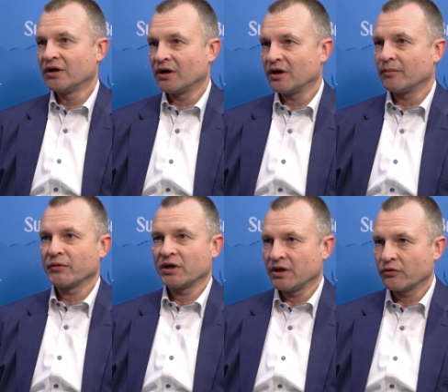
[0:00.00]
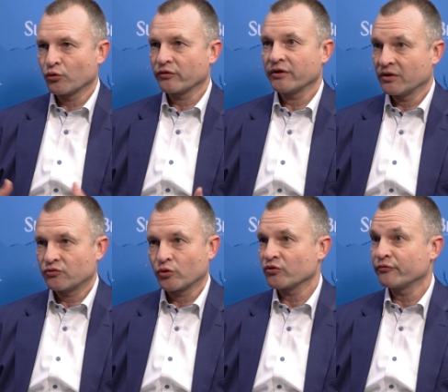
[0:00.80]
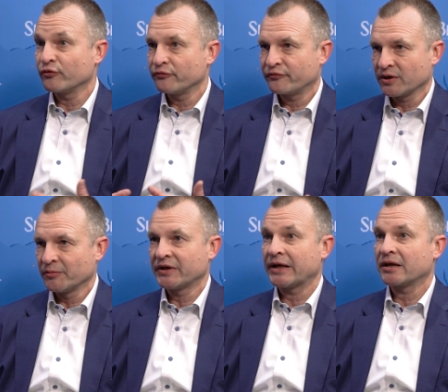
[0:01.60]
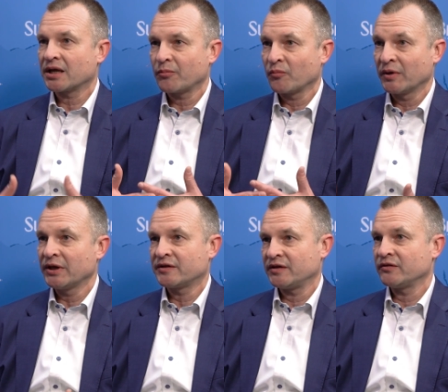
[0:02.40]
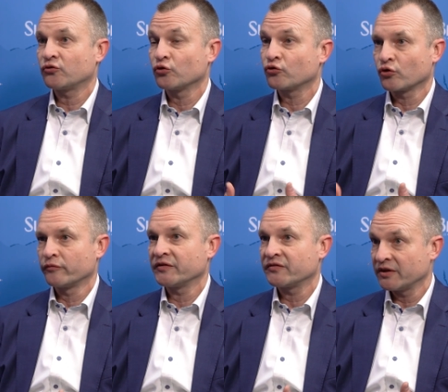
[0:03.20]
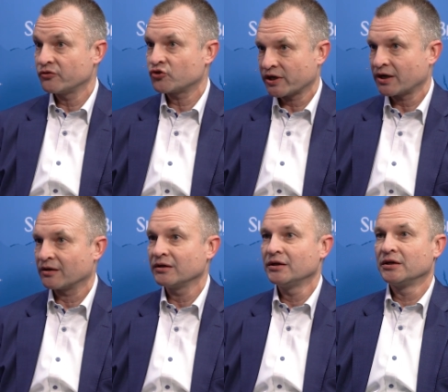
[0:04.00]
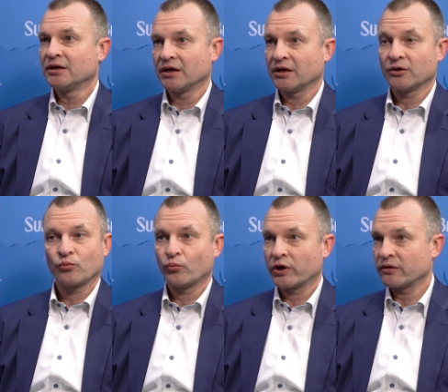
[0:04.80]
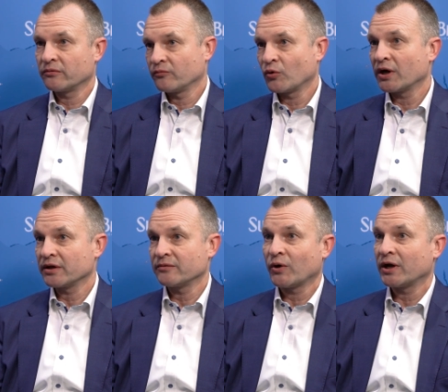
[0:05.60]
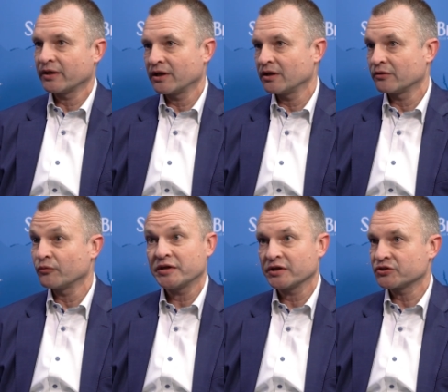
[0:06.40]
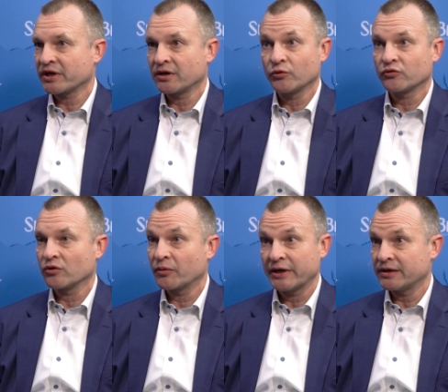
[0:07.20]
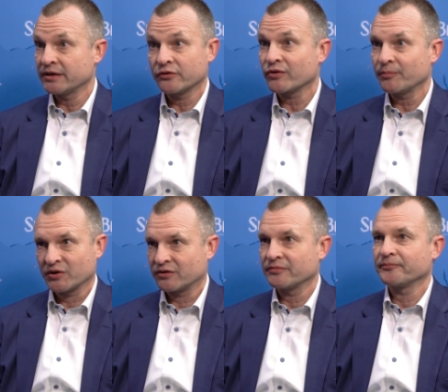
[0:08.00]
um, in order, in terms of fulfillment and capabilities to service this channel, uh, where while while the uh, retail channel was completely disrupted.